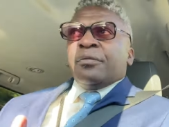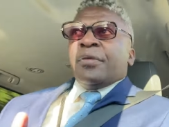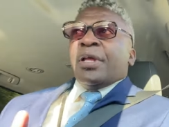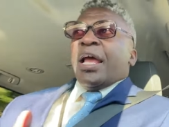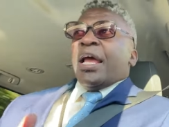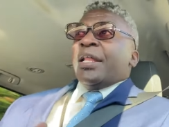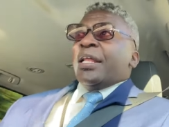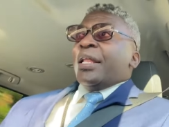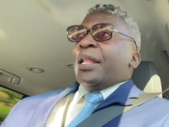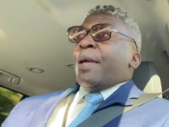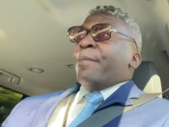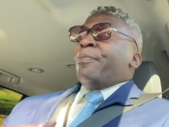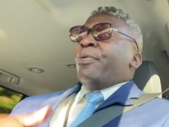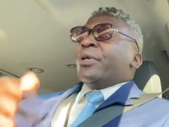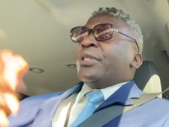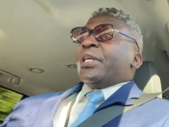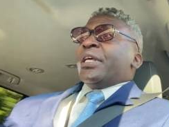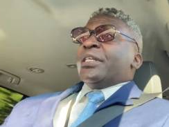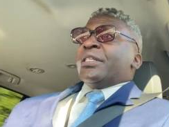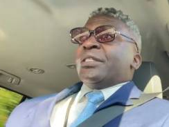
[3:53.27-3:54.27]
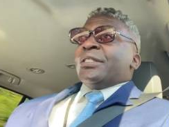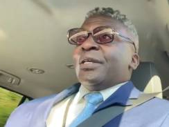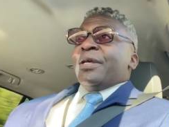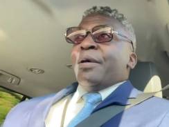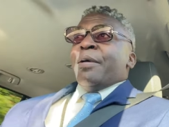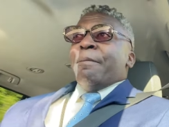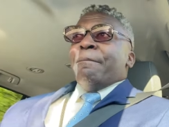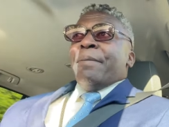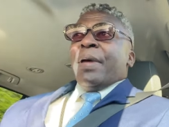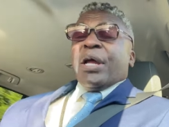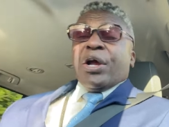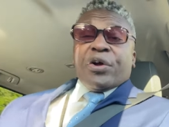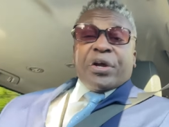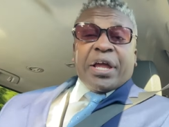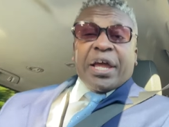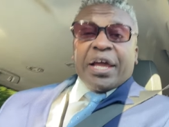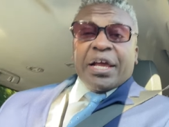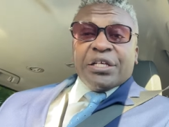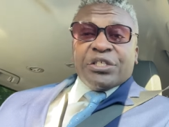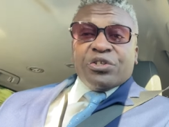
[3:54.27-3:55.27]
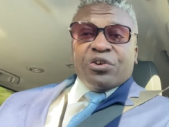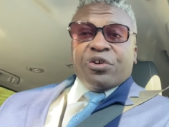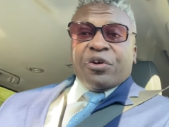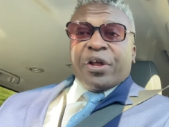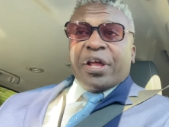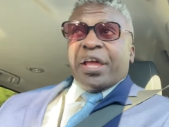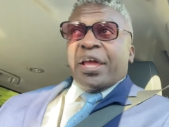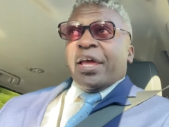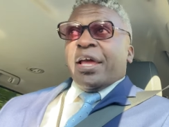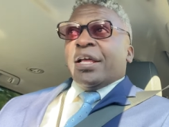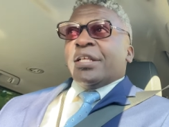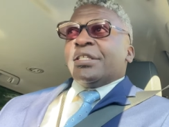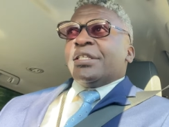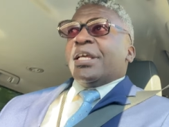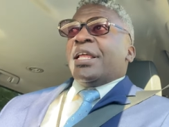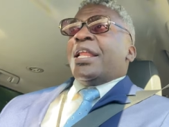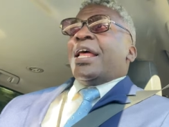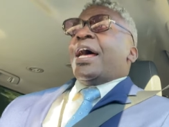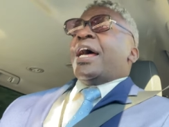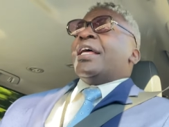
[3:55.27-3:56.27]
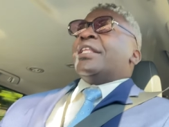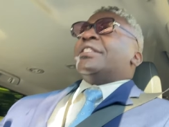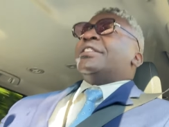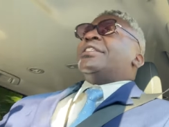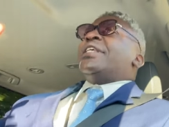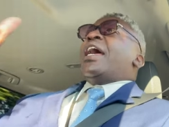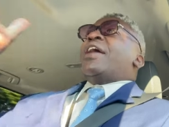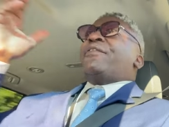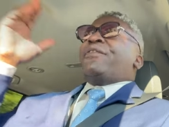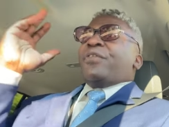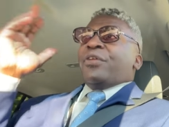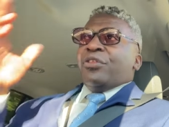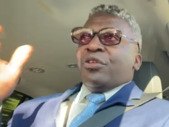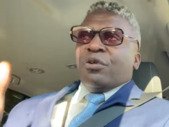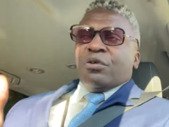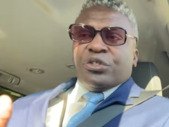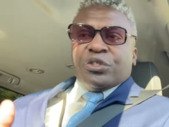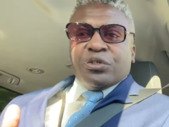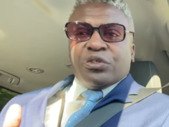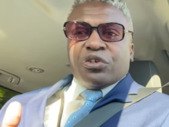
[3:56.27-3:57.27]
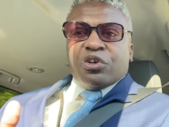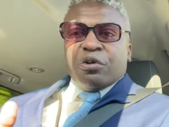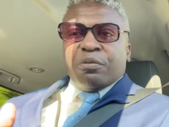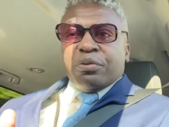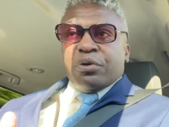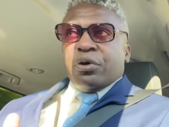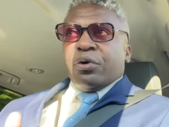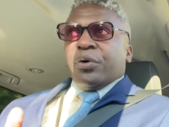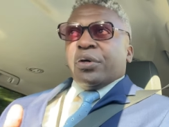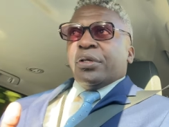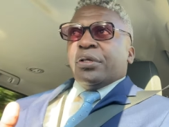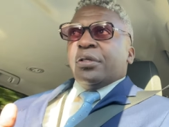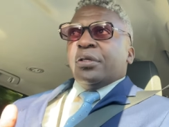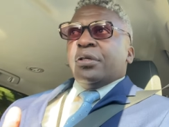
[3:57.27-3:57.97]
And then they put this bigger case on her hands, and I definitely knew she was gonna blow it.